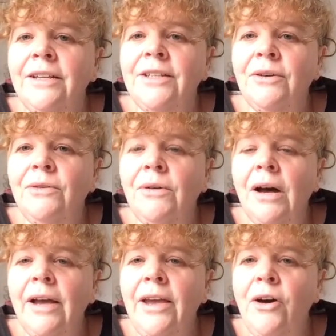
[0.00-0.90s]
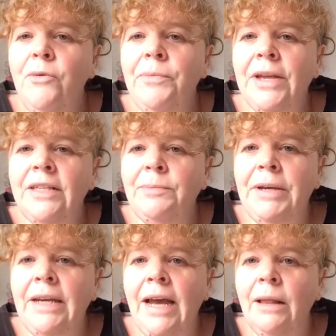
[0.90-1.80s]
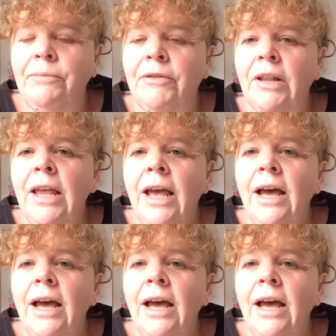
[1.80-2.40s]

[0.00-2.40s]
So I hope that's been helpful.